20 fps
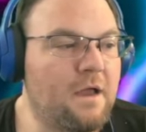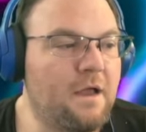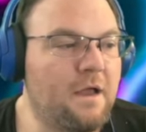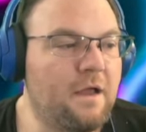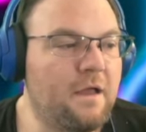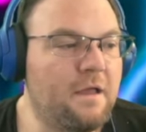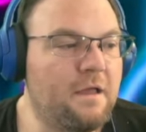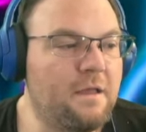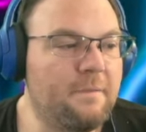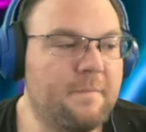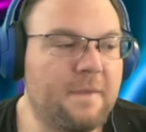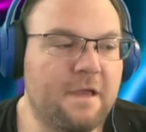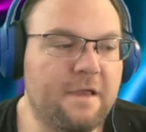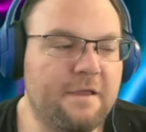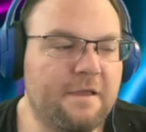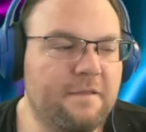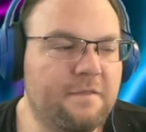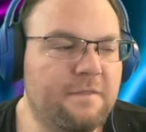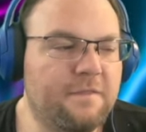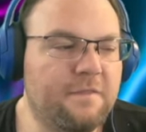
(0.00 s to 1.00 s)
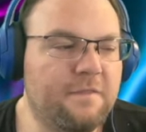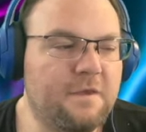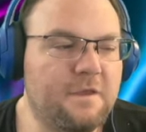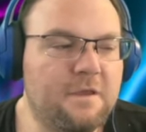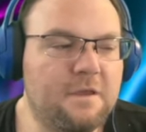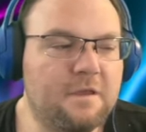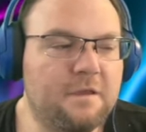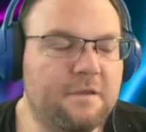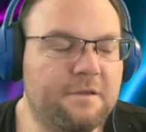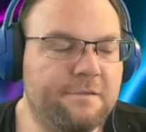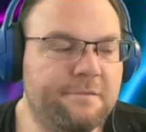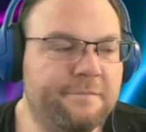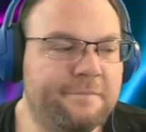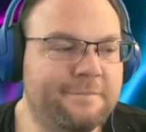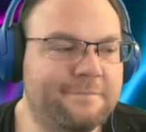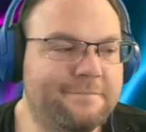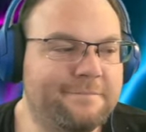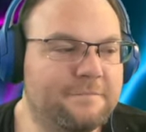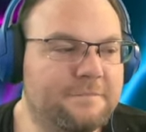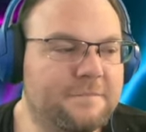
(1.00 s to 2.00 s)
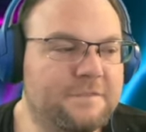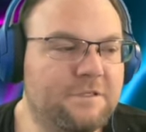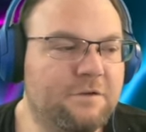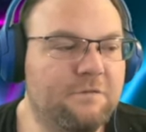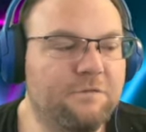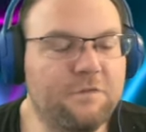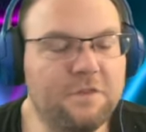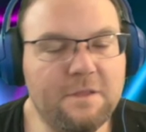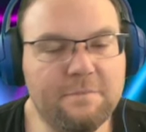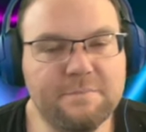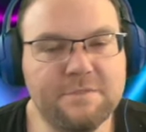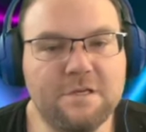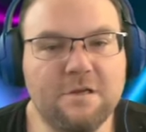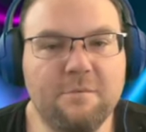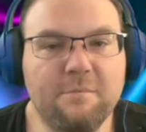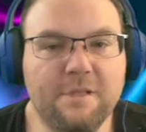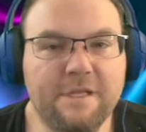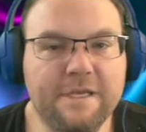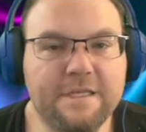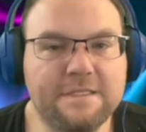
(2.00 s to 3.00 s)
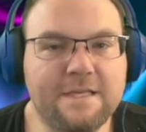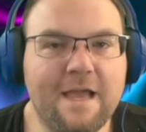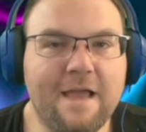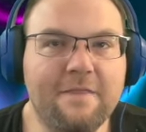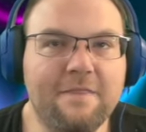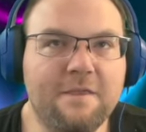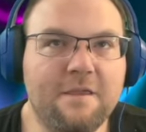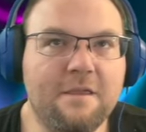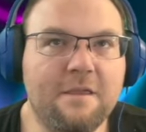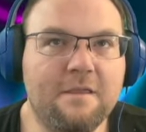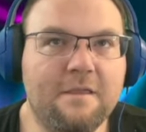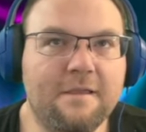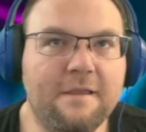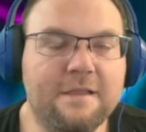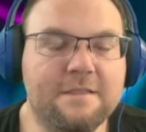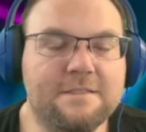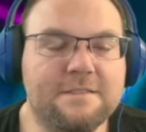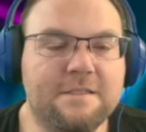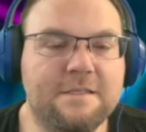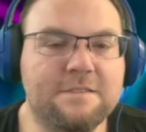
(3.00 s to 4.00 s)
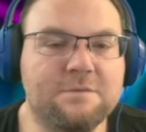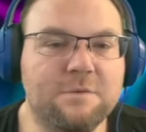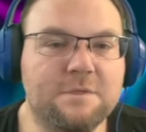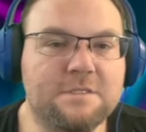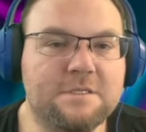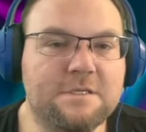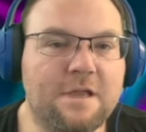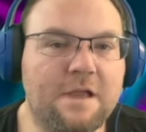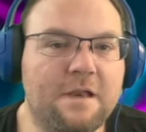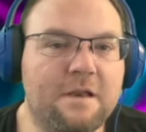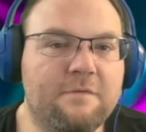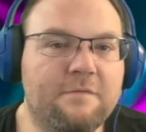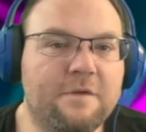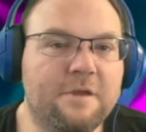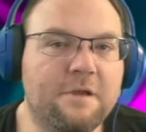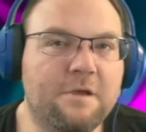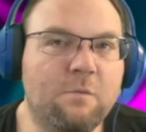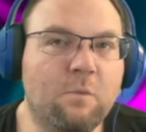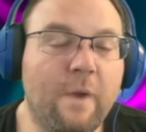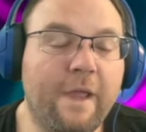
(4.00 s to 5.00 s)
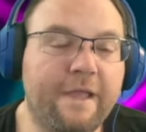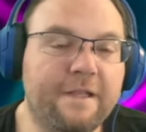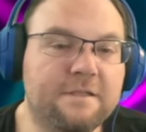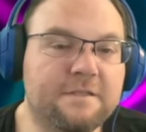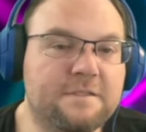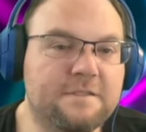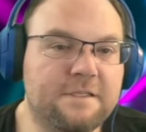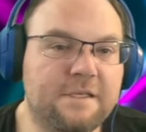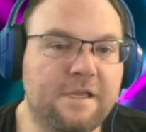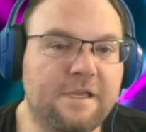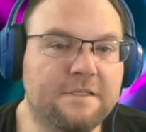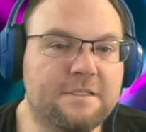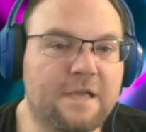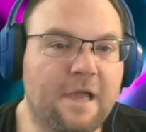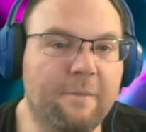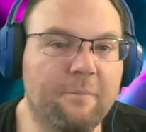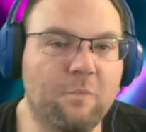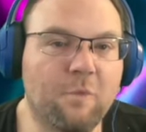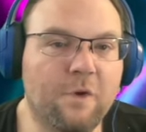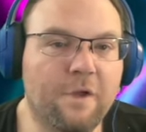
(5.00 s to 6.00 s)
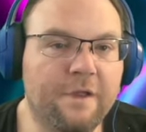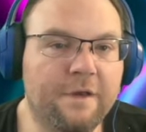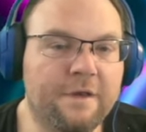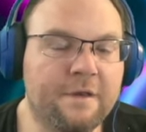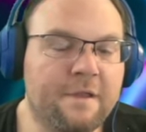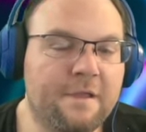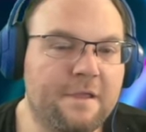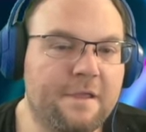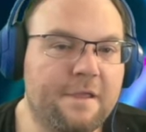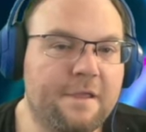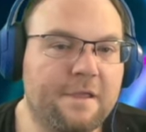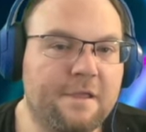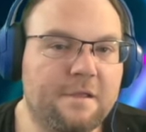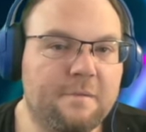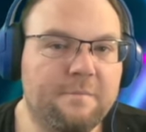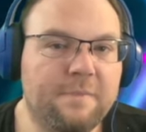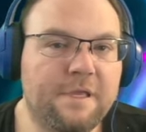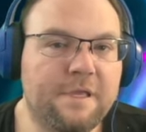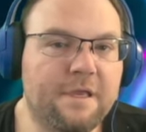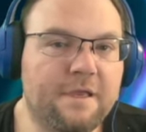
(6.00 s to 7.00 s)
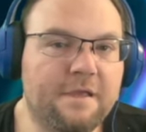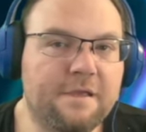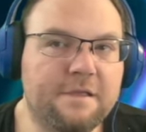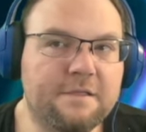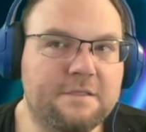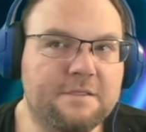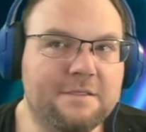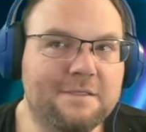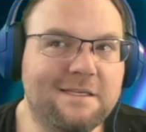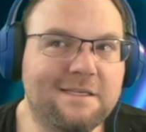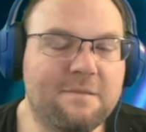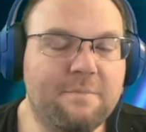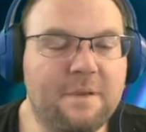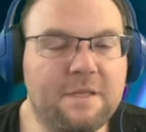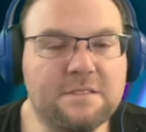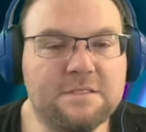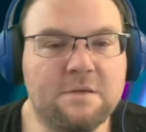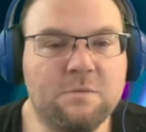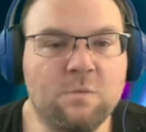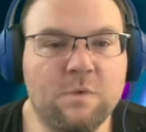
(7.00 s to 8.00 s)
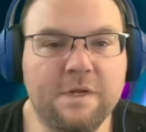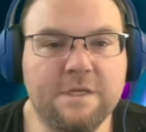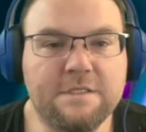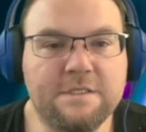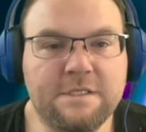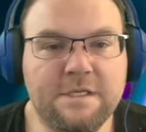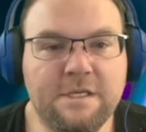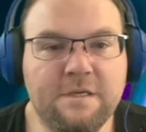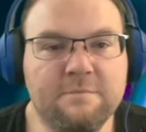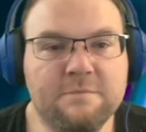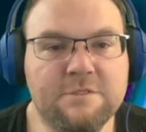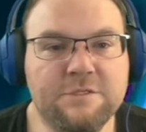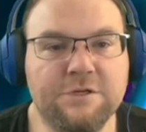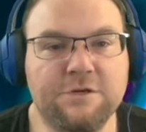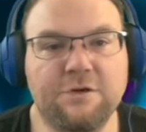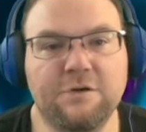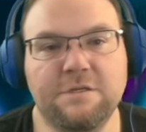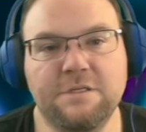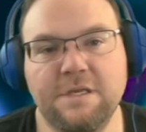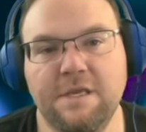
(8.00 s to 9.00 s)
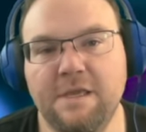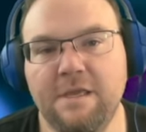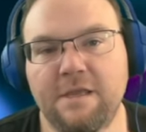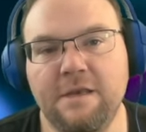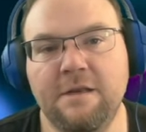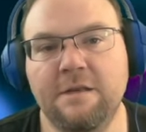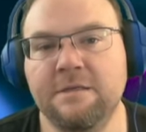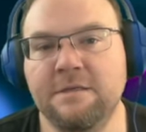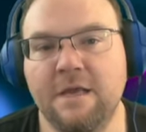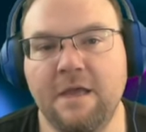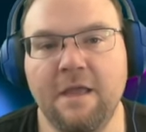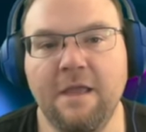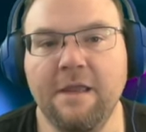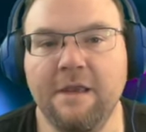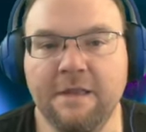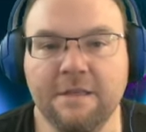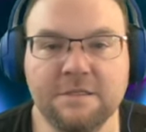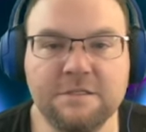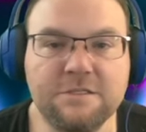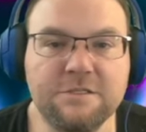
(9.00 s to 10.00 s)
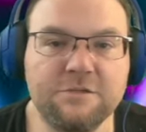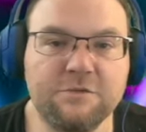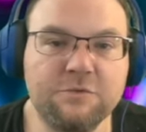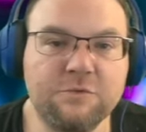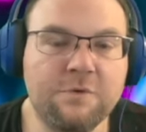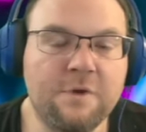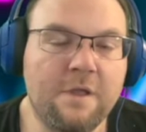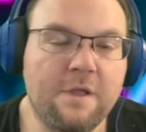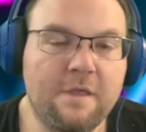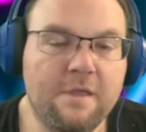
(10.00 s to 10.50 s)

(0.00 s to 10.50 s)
I think. So it flips all bleeds. I think this one's kind of a wait and see type one, because it depends on what teams you're taking Undying into.